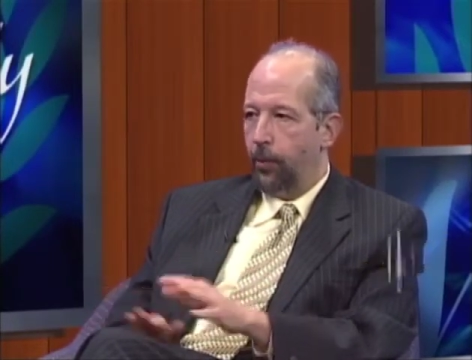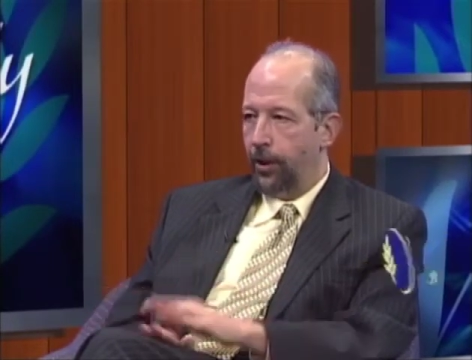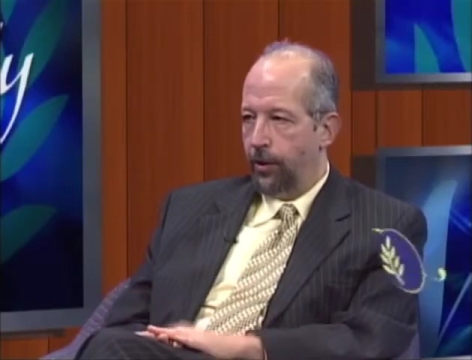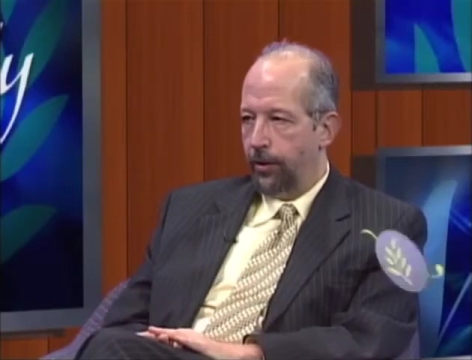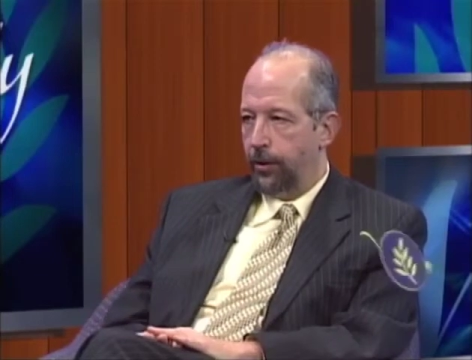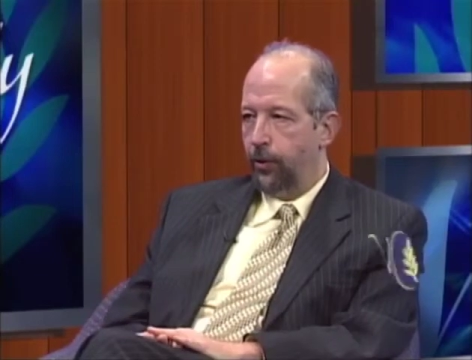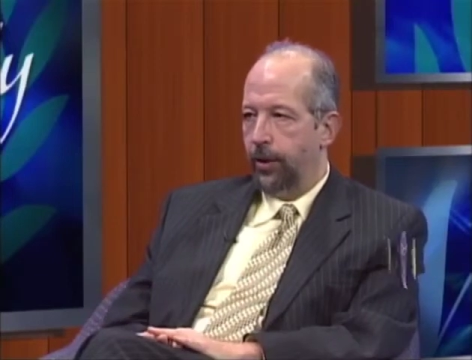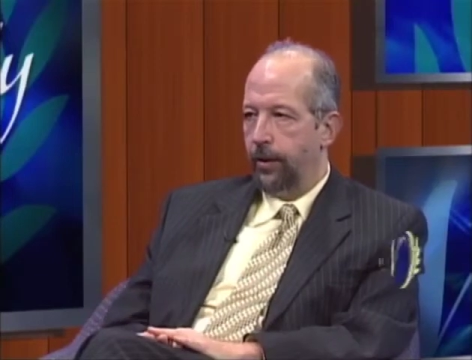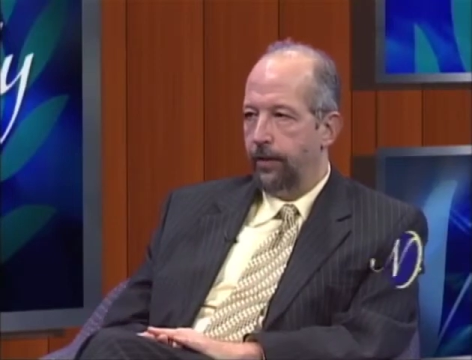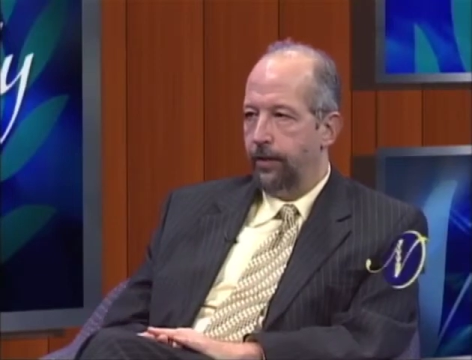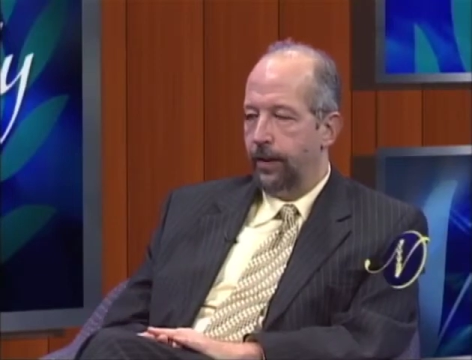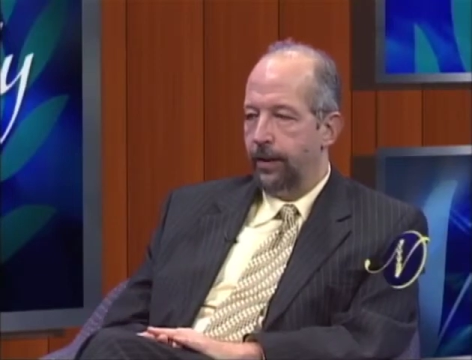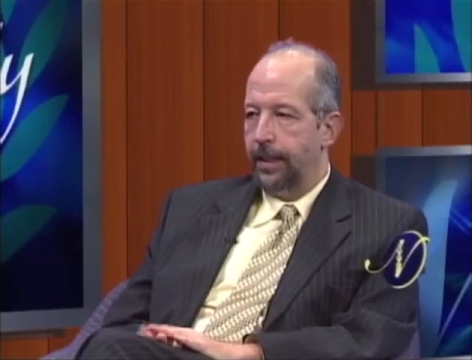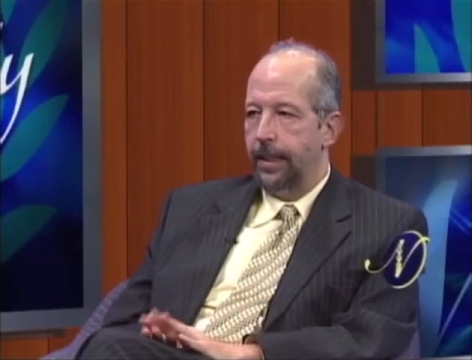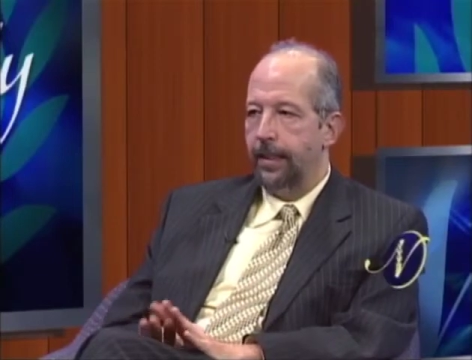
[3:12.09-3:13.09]
when you're adrenally
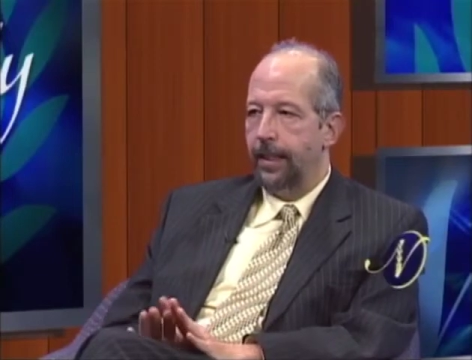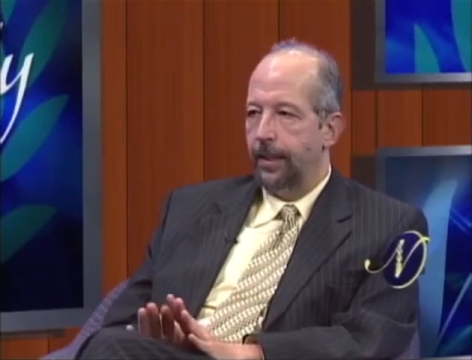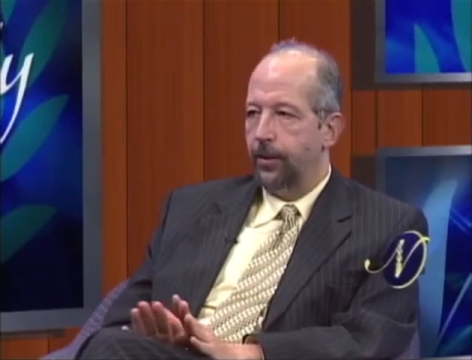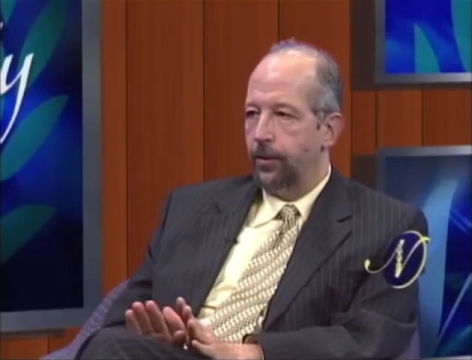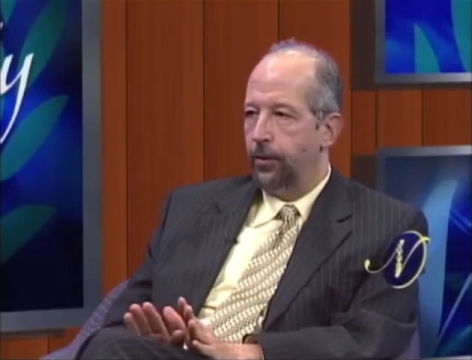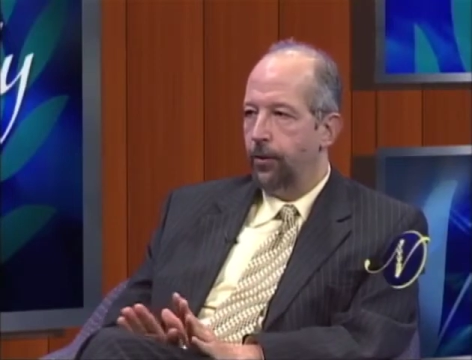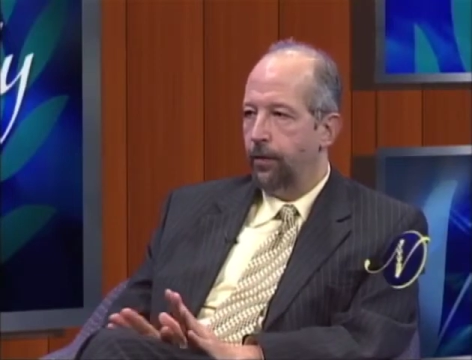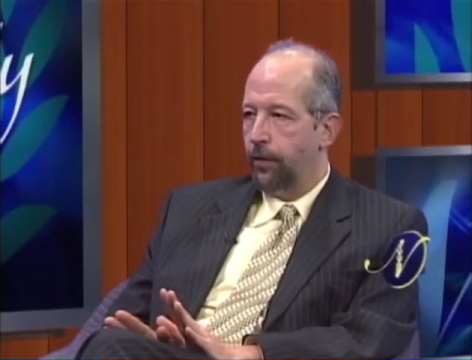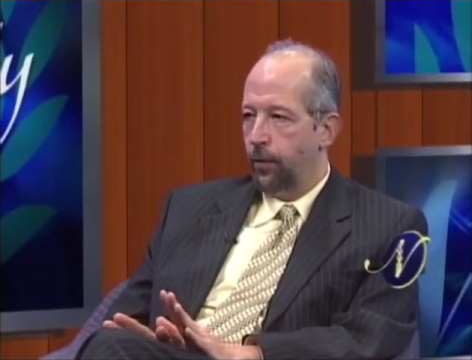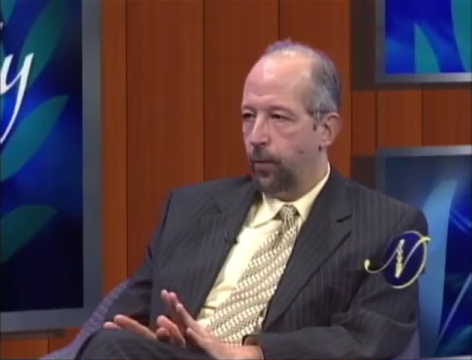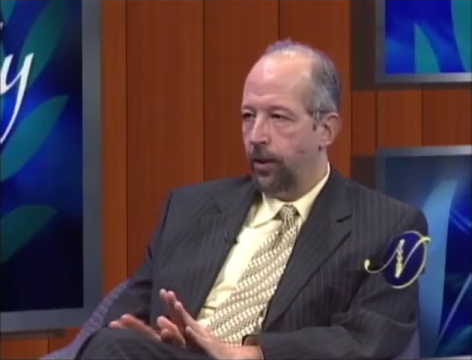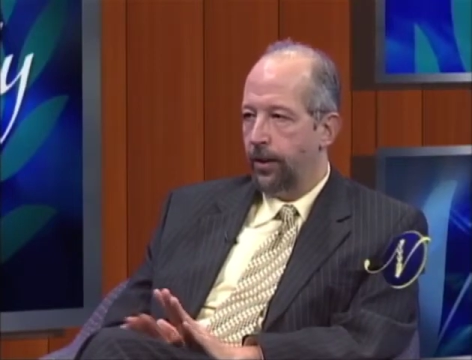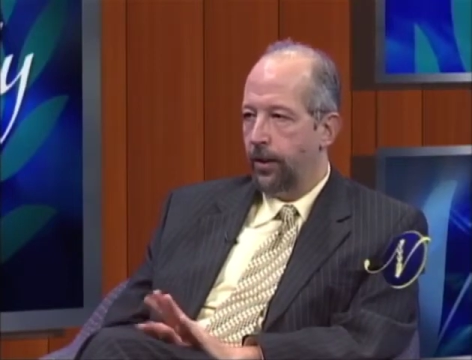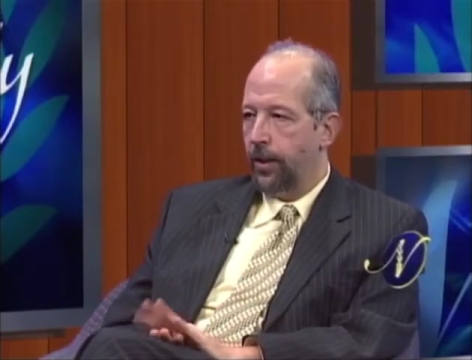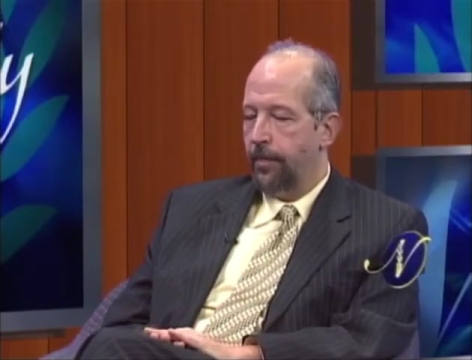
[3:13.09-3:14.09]
fatigued, that 2 to
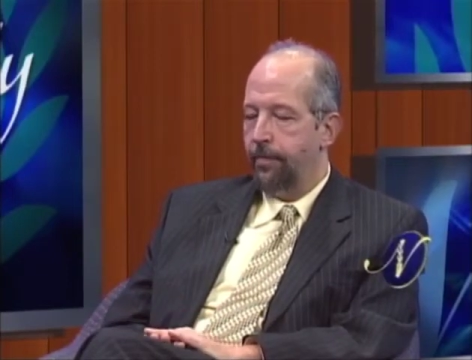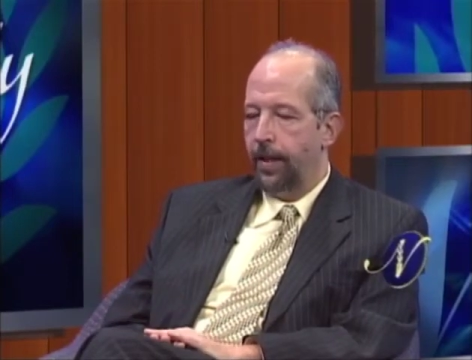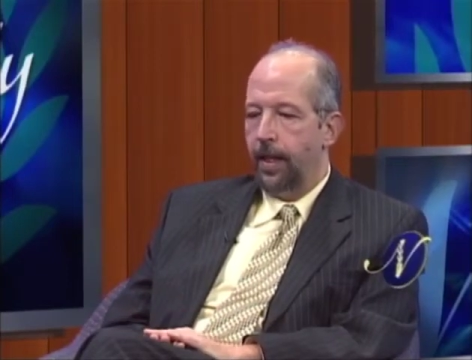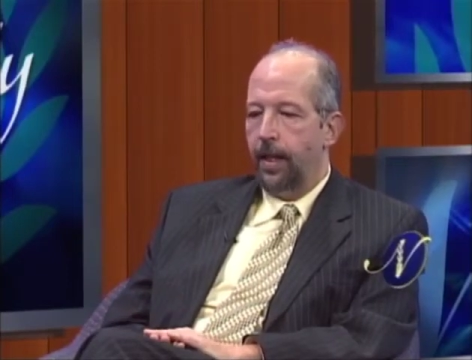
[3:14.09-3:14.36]
4 time,